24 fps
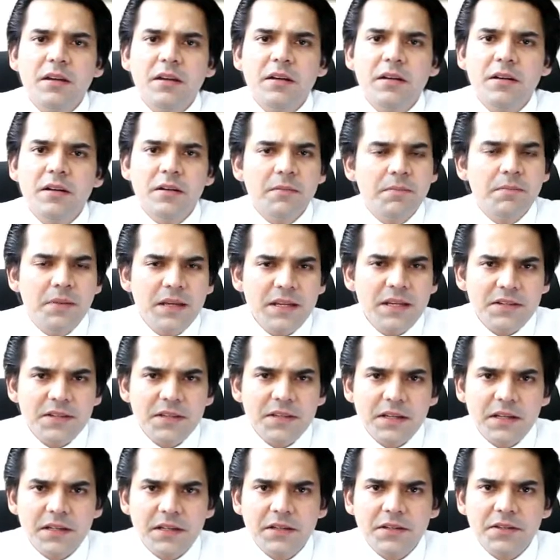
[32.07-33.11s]
a
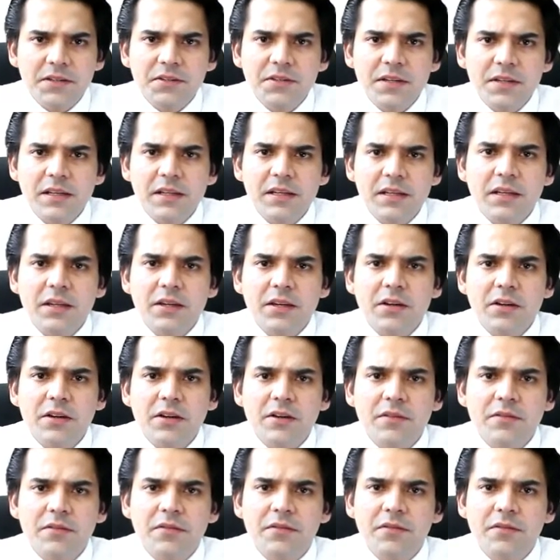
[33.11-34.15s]
basic understanding
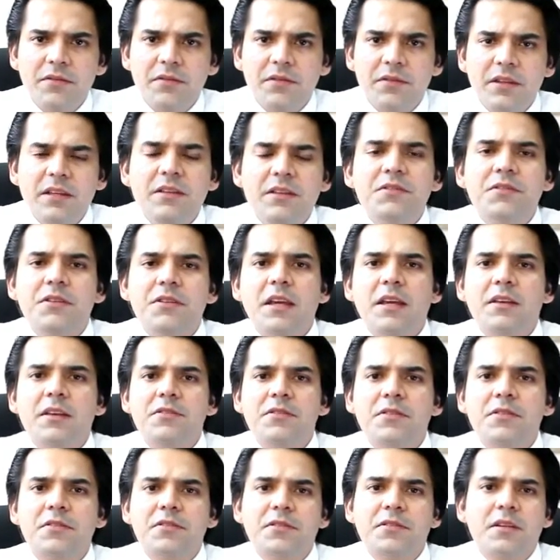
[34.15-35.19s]
of these
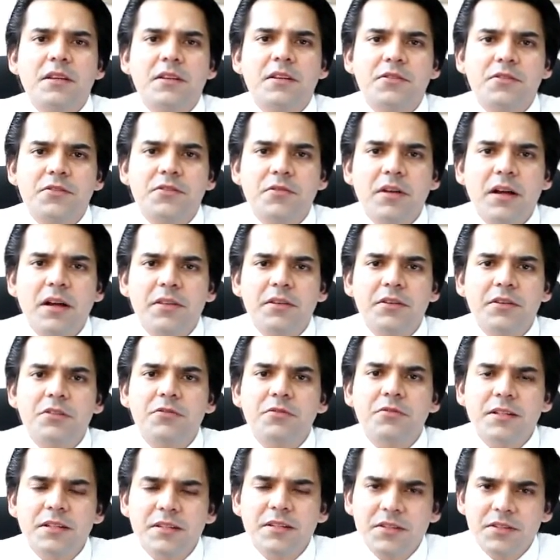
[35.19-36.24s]
cases is rather
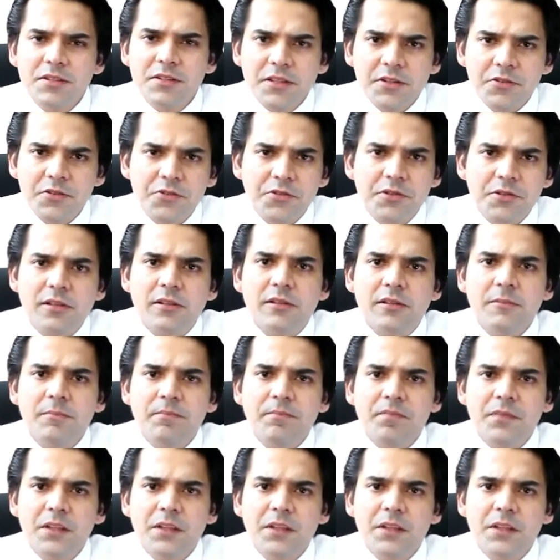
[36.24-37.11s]
quintessential